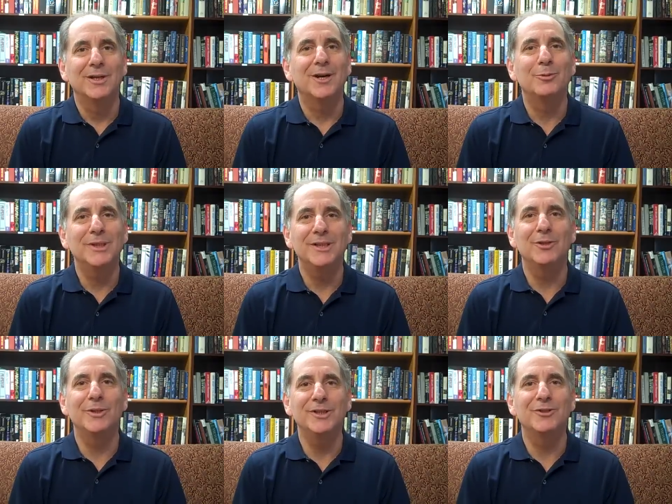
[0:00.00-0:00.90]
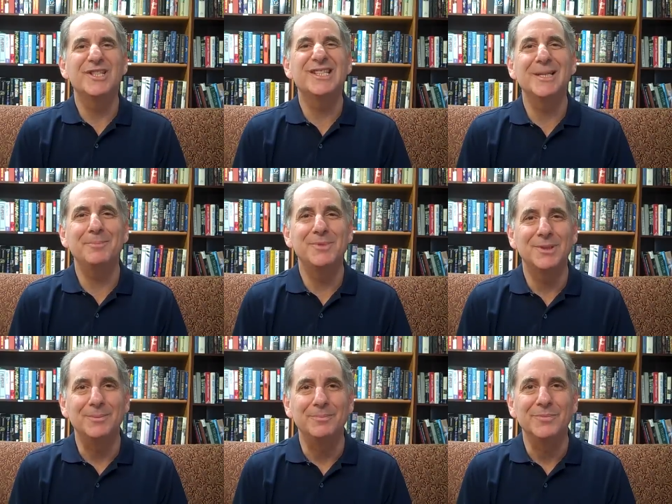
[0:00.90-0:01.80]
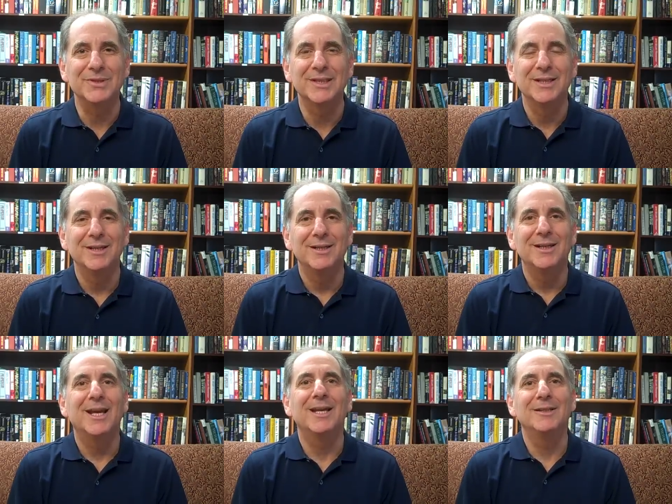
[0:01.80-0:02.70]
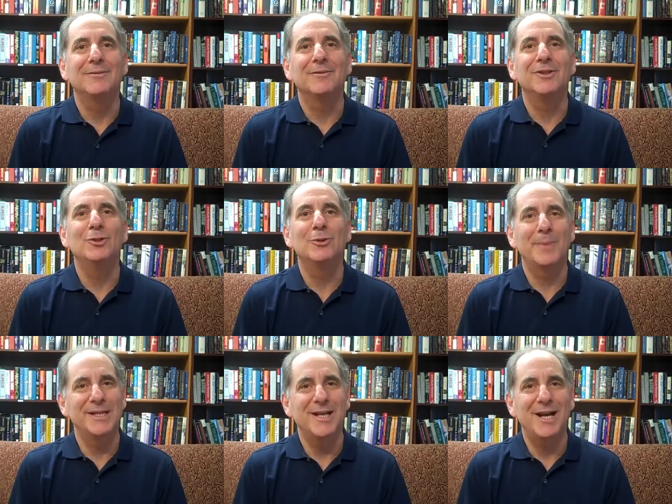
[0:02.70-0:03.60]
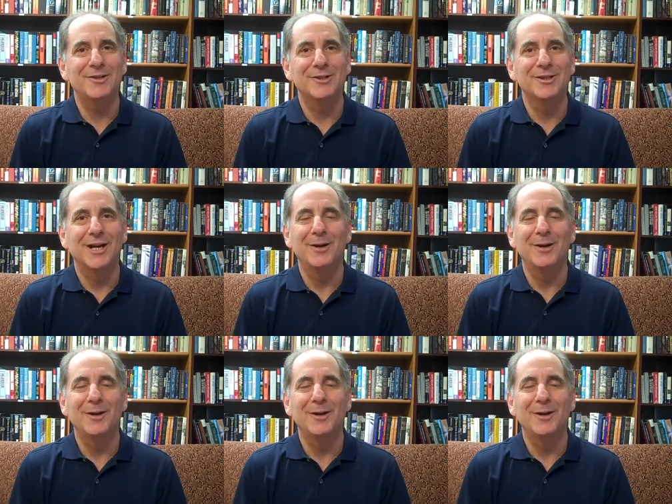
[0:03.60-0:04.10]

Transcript: are really only your symptoms. And if you were my doctor,